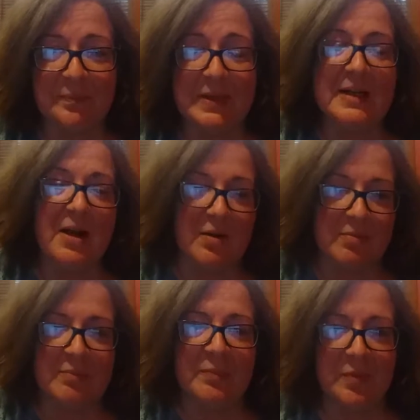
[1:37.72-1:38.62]

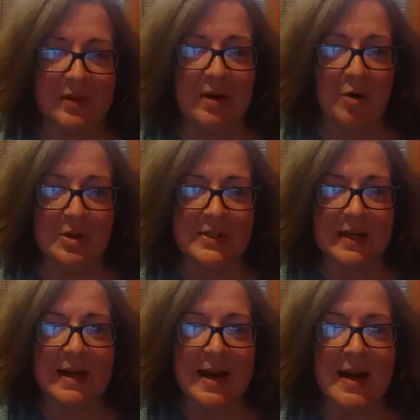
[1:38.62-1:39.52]
become the artist
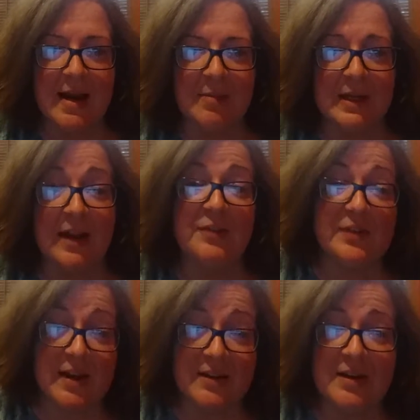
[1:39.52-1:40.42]
that I am, and I
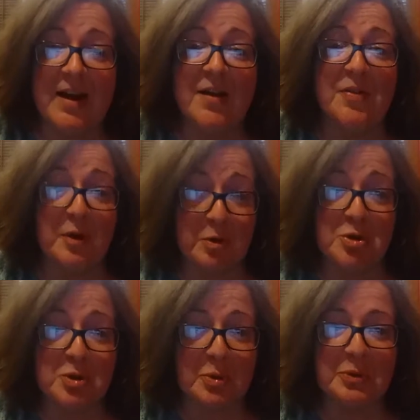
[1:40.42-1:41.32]
stand on their
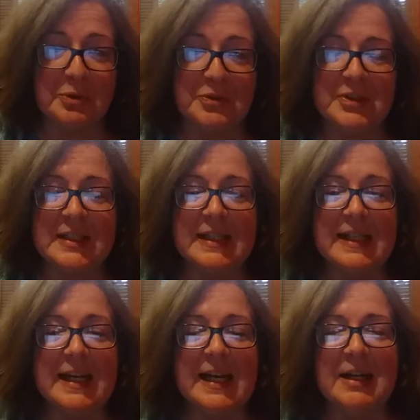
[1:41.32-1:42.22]
shoulders.
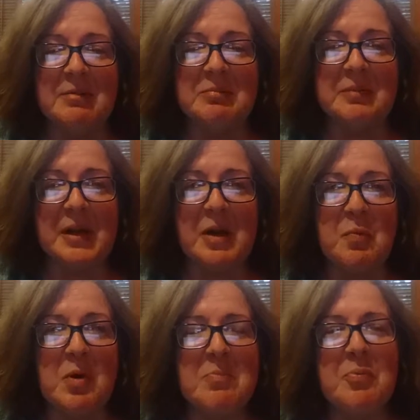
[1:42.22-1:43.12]

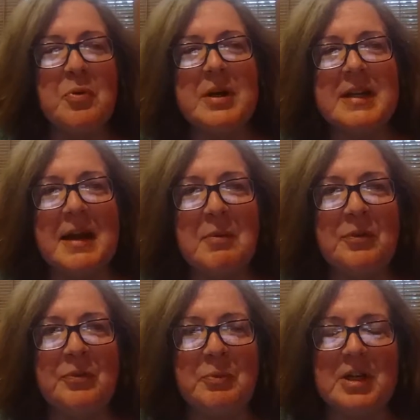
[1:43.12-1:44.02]
At one point, I
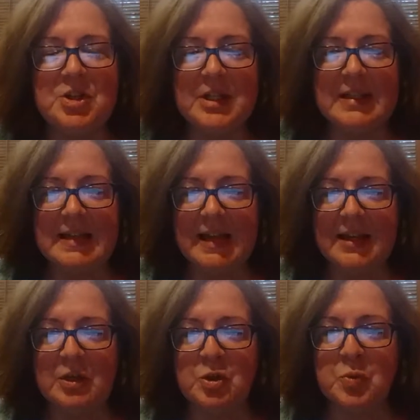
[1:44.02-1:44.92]
was reaching the
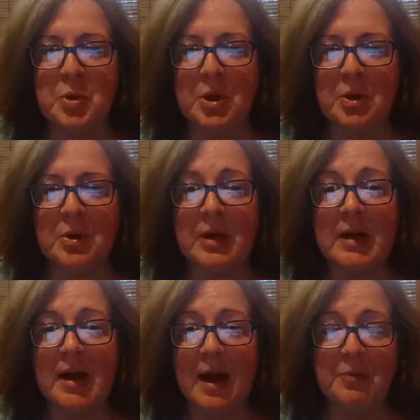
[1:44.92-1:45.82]
age where
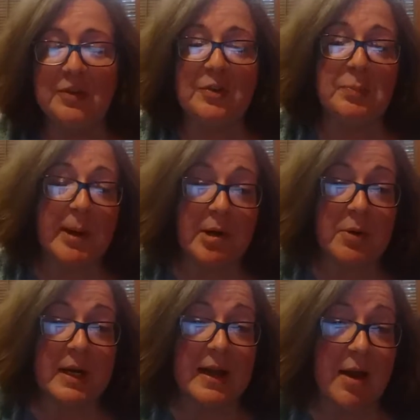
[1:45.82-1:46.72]
I was
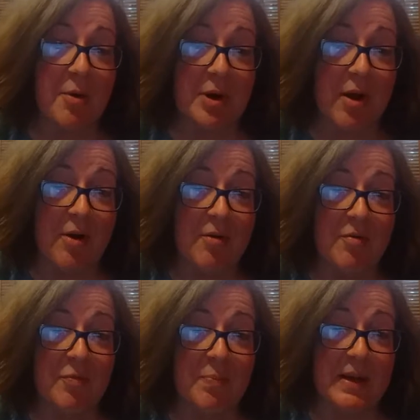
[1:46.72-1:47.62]
expiring out
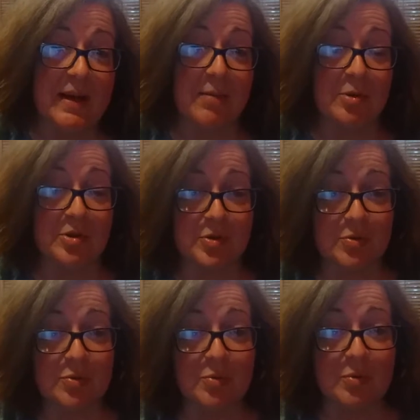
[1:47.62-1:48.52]
of being able
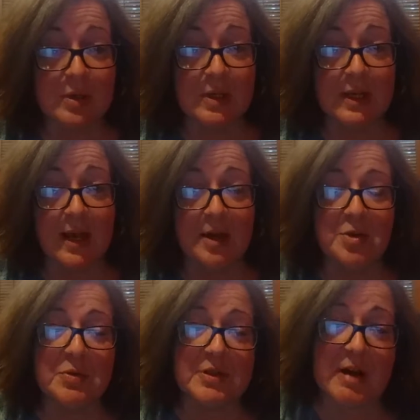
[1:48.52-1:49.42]
to
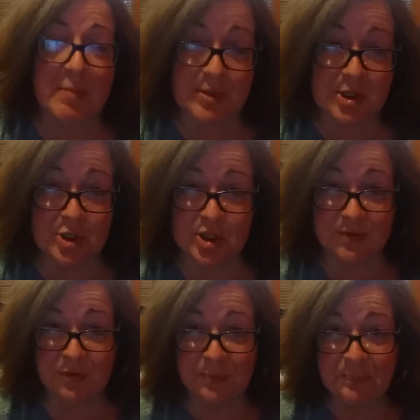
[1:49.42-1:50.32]
enter into
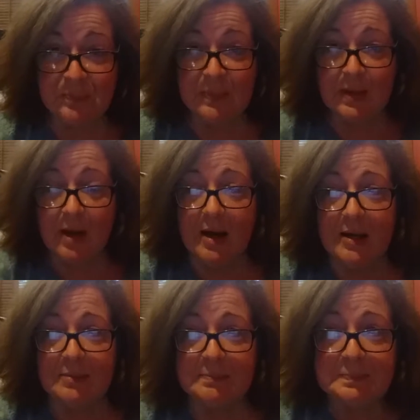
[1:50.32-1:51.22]
competitions.
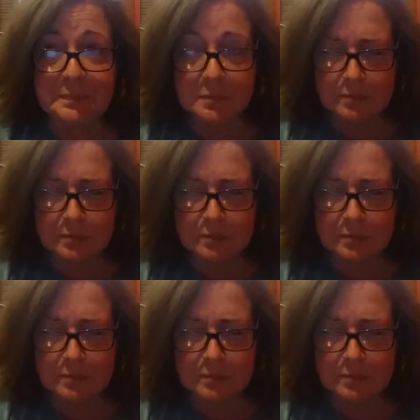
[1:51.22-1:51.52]
And